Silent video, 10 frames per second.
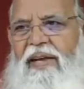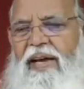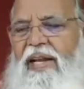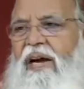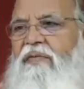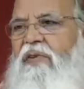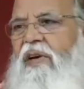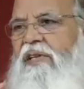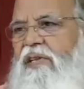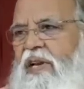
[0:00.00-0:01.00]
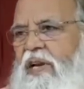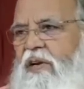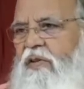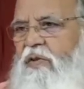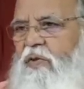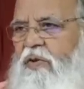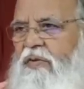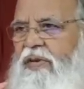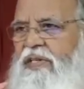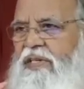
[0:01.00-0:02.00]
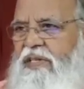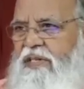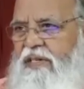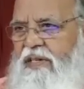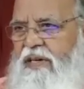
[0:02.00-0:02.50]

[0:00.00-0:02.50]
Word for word: And after listening to the Yoga Vasishtha,